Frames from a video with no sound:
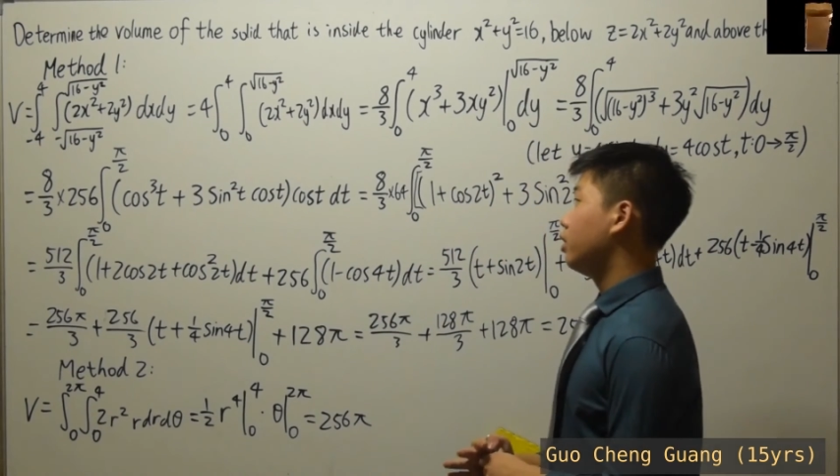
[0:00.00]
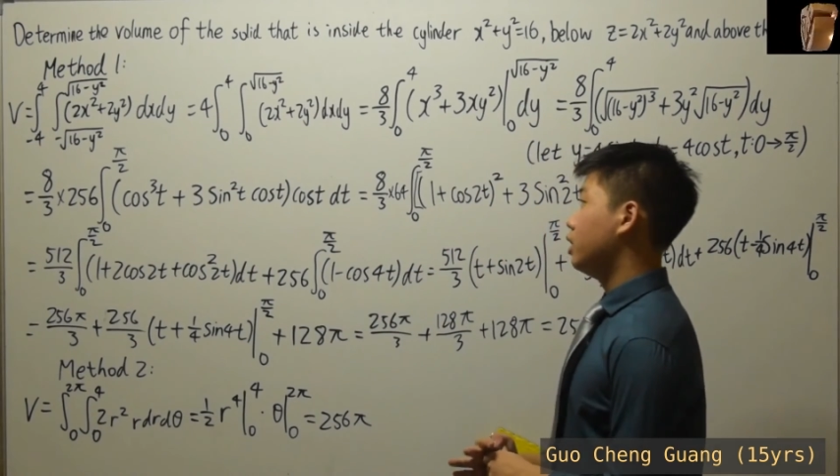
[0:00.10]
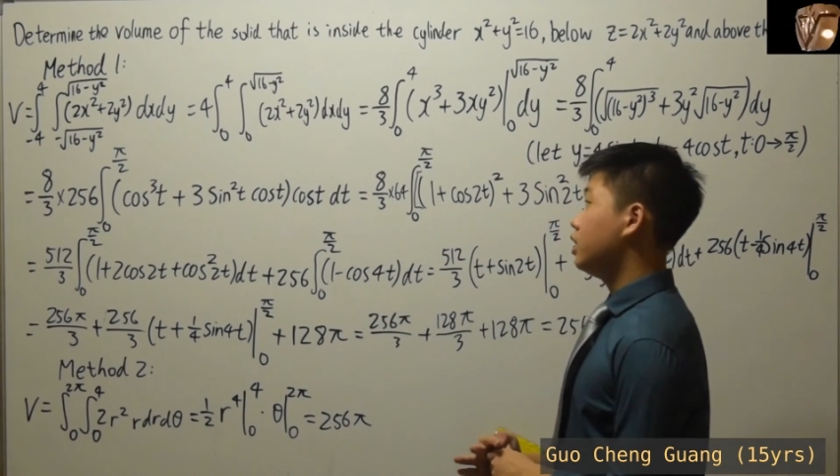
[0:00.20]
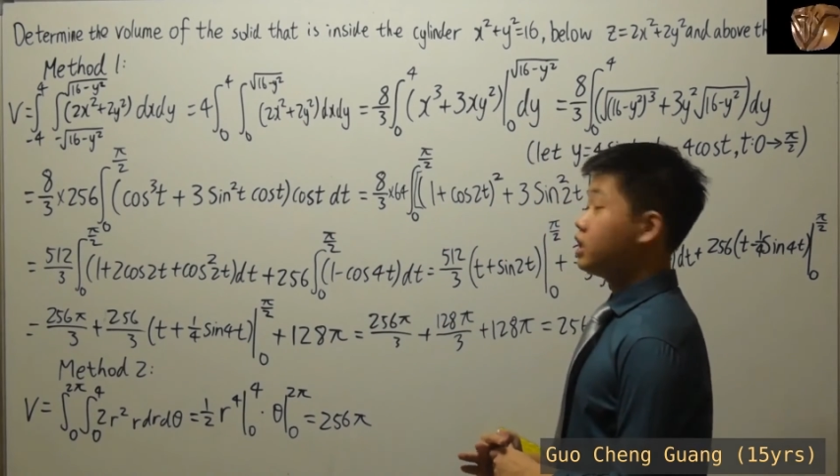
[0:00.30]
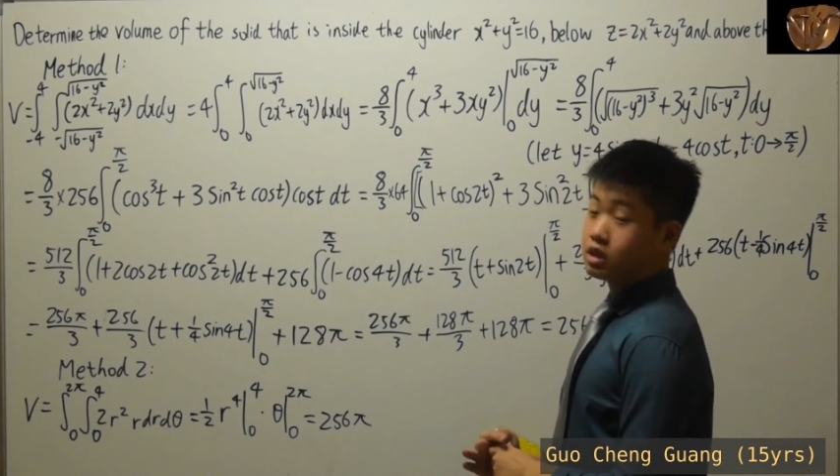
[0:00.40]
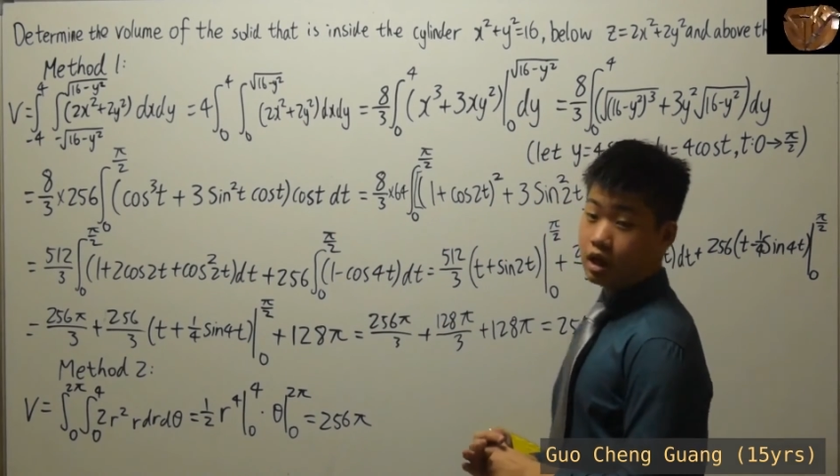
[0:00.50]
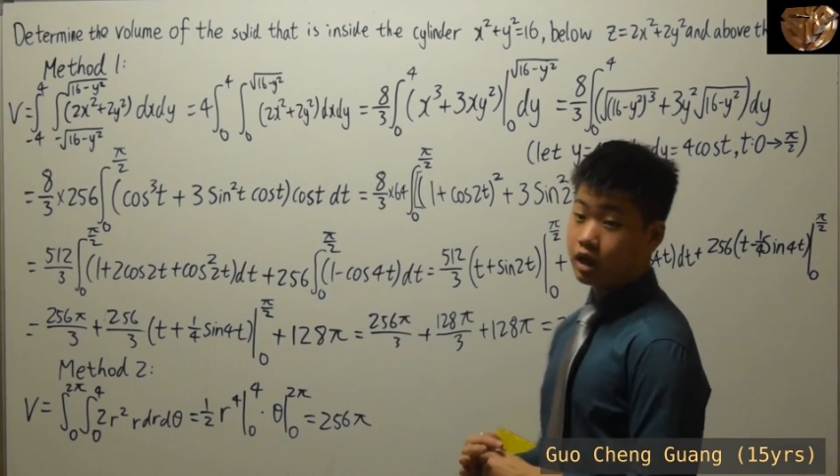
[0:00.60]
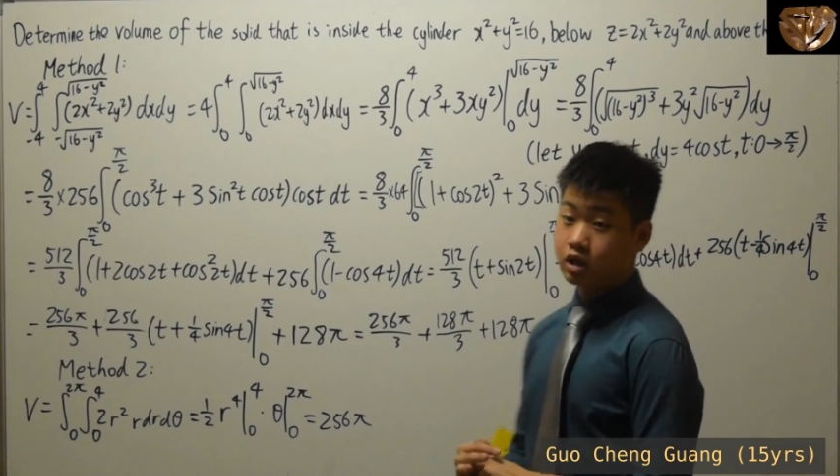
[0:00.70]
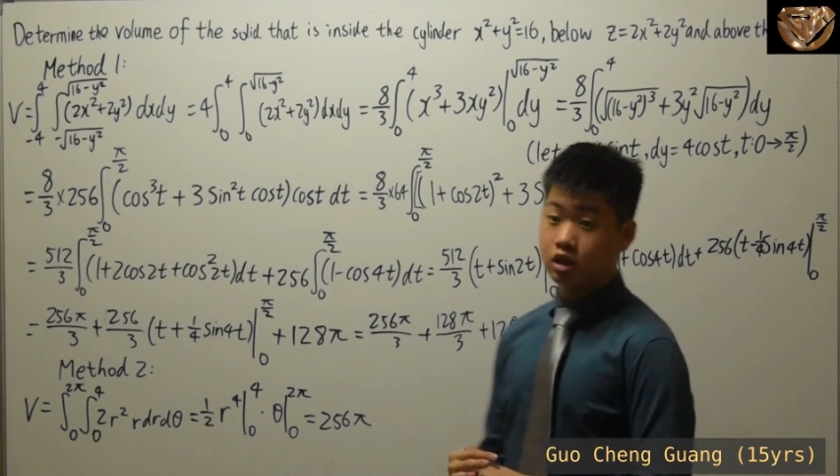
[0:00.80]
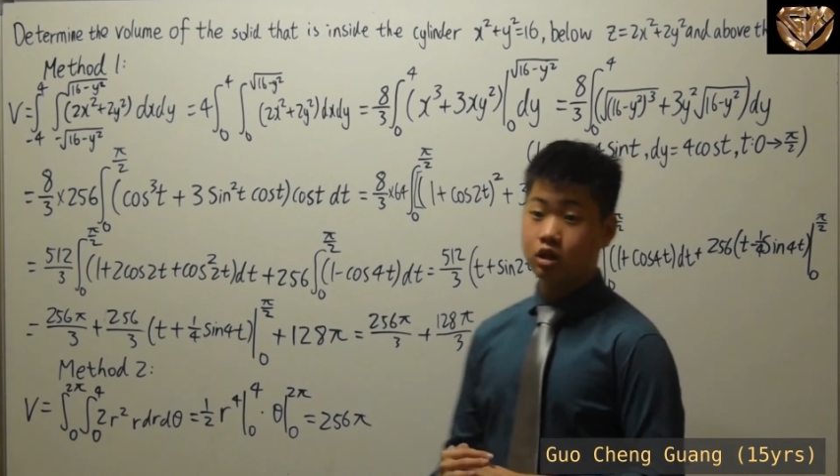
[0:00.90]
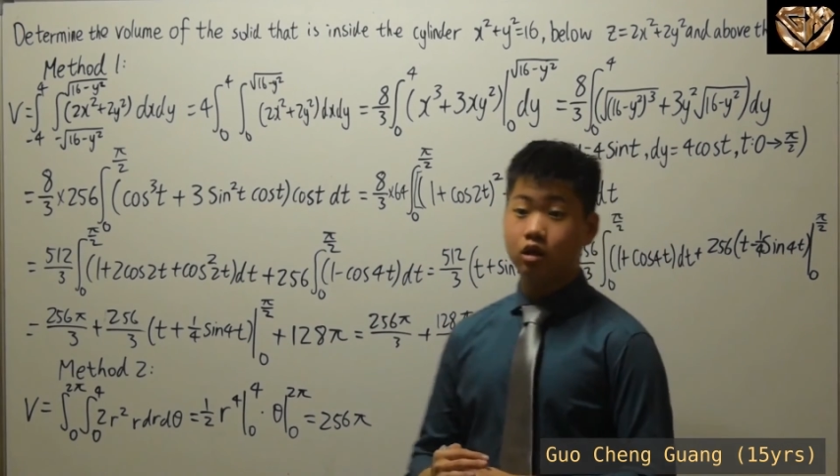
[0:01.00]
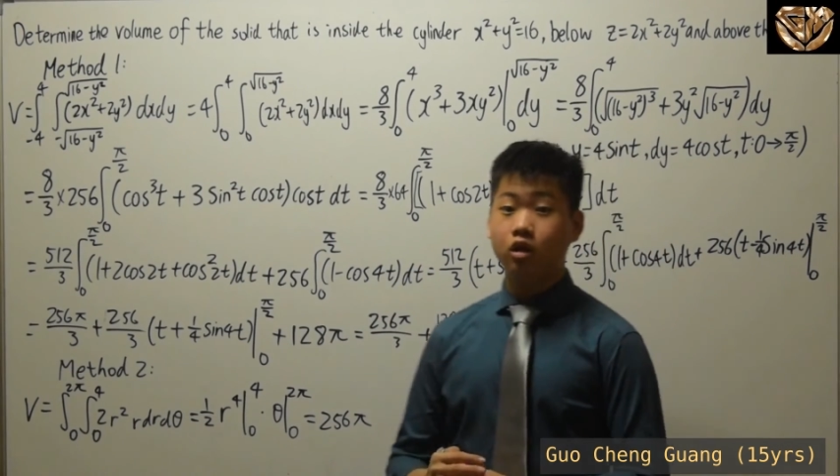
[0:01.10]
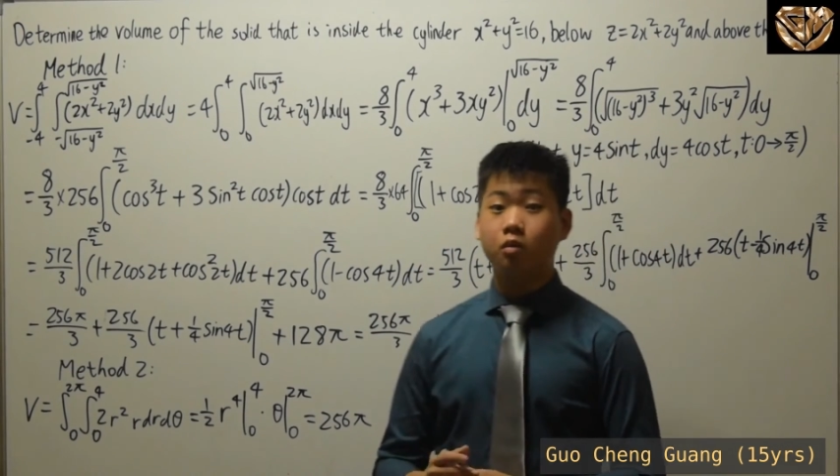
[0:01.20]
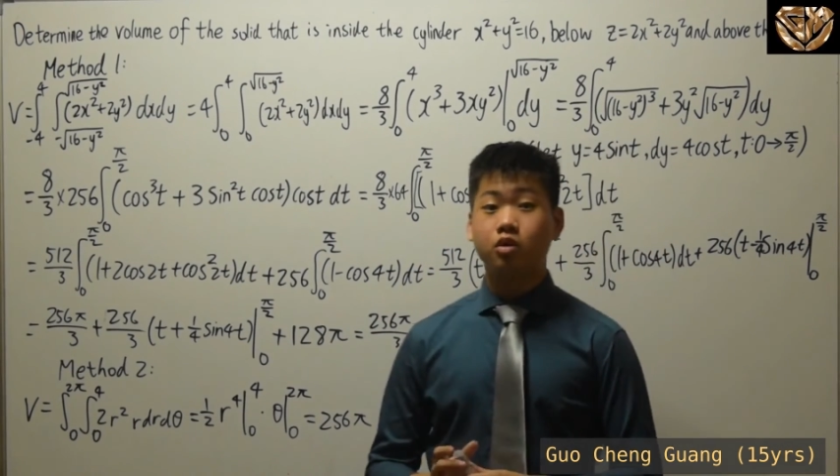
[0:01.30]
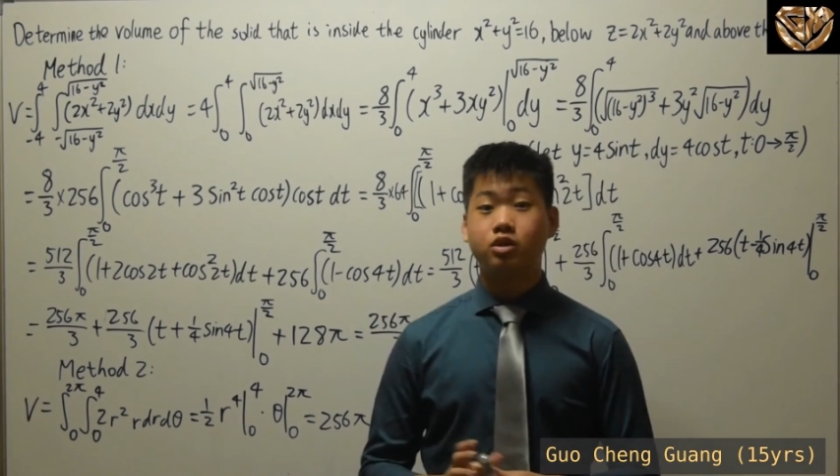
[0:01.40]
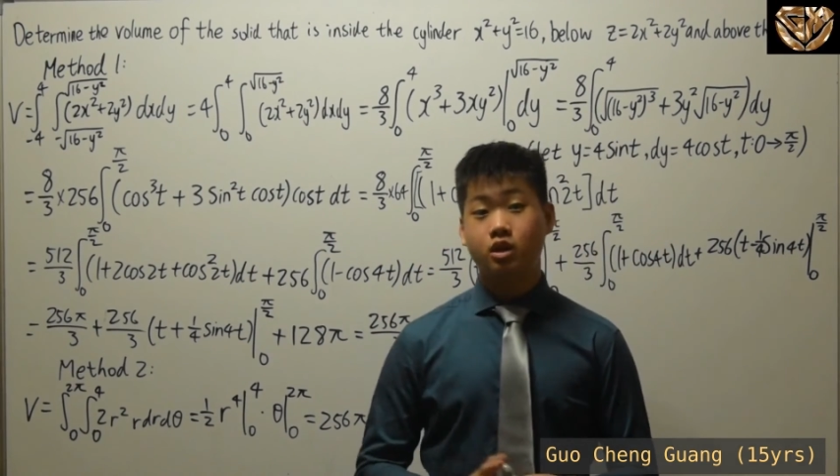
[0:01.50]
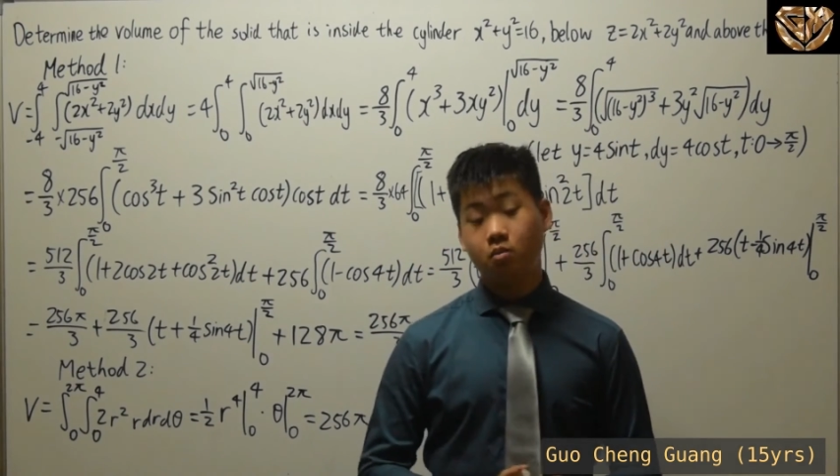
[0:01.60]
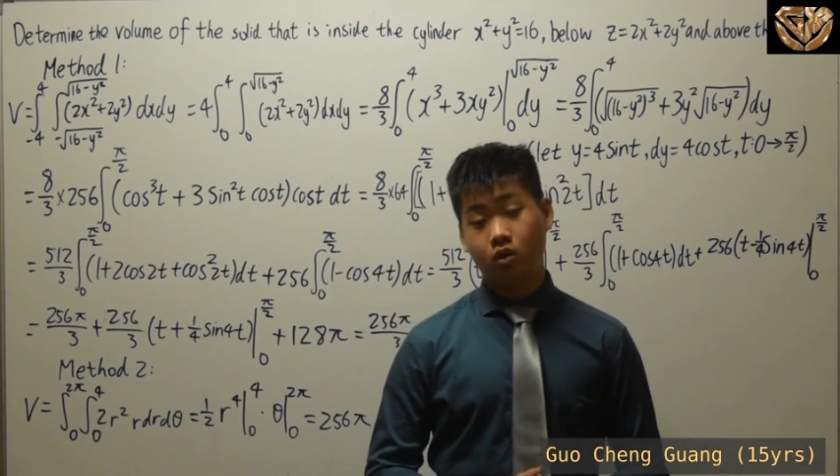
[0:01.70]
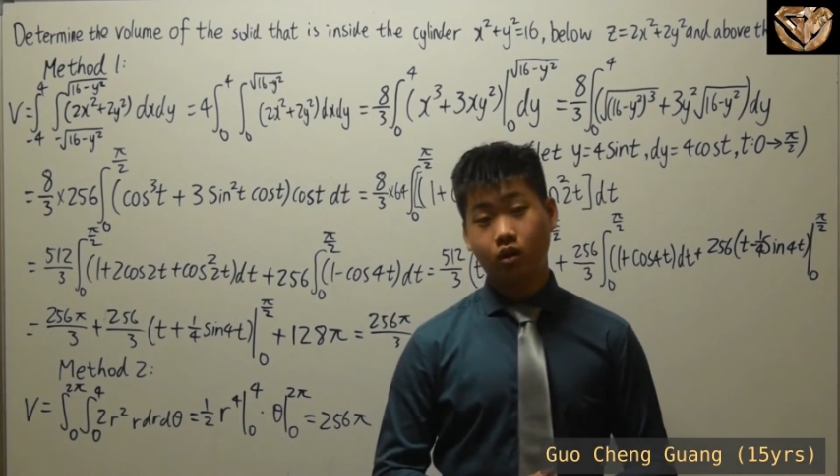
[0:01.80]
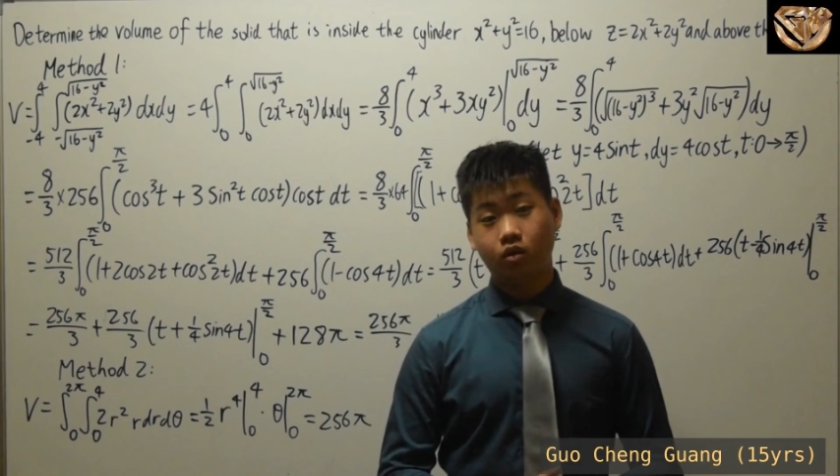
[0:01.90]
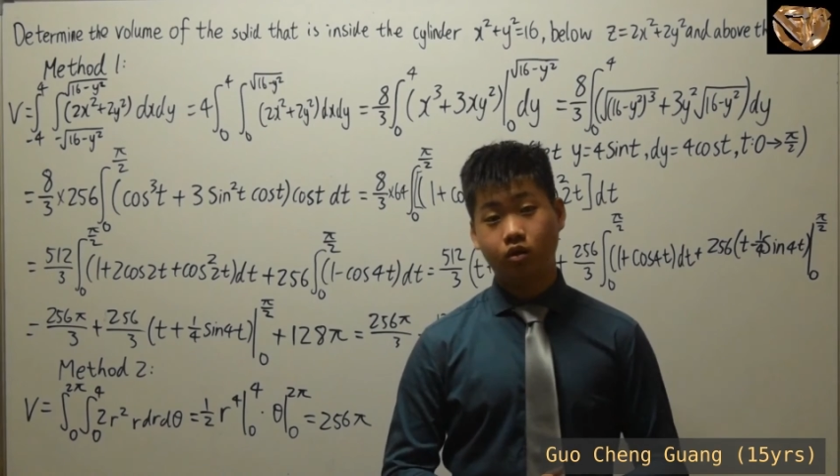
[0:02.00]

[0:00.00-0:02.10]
it's actually a lot more simpler